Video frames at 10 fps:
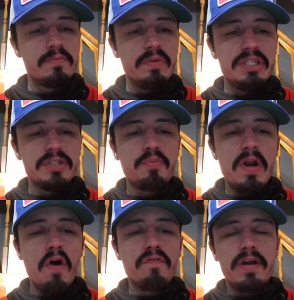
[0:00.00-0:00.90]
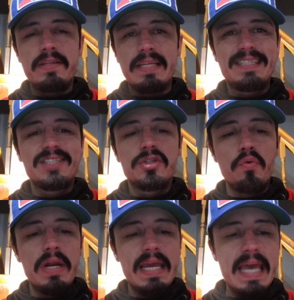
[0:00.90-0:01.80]
We just went over it. Let's
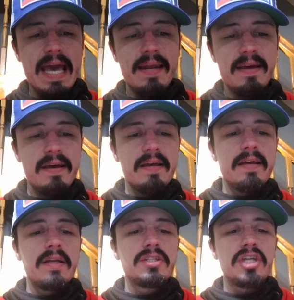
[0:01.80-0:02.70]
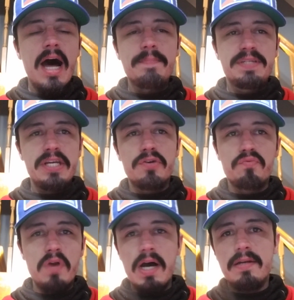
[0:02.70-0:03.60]
do it again. Top tier
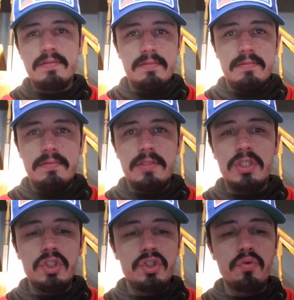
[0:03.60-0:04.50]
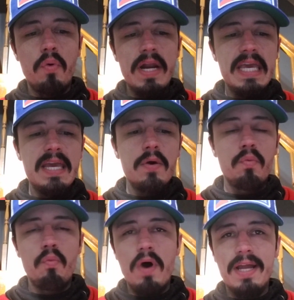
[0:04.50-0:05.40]
run.
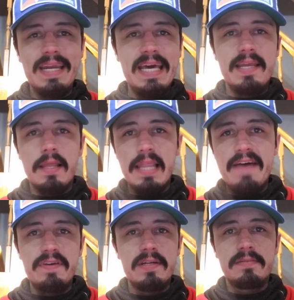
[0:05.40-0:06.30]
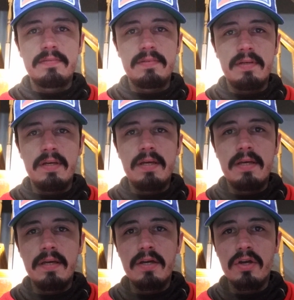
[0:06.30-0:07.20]
21-11.
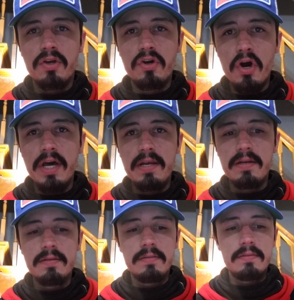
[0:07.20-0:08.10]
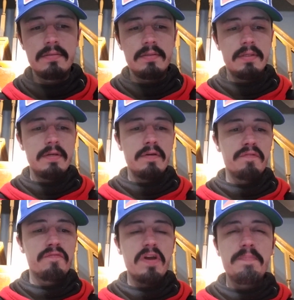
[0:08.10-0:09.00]
Good.
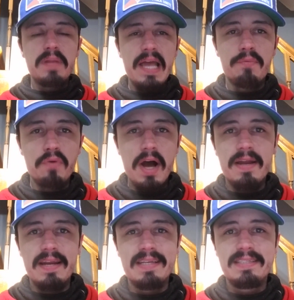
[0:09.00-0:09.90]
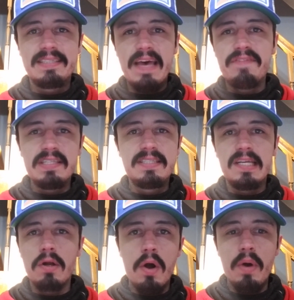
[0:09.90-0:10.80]
Free play run.
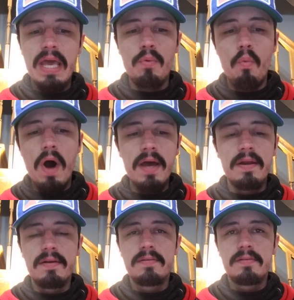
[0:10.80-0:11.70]
7-0-1.